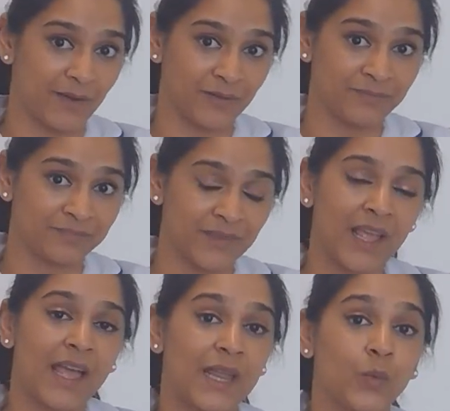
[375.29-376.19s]
on
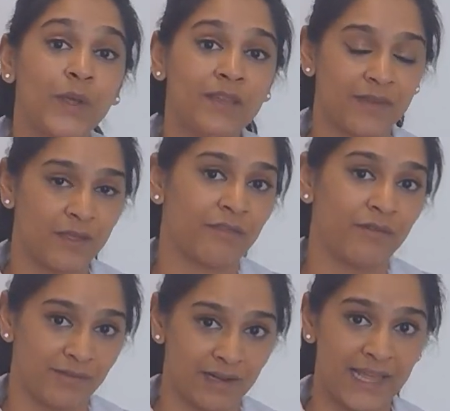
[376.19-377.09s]
and weave it
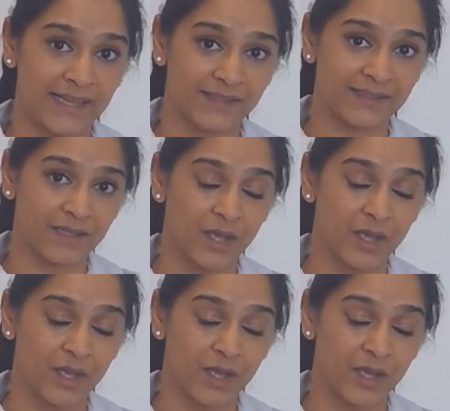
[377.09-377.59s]
through the legs.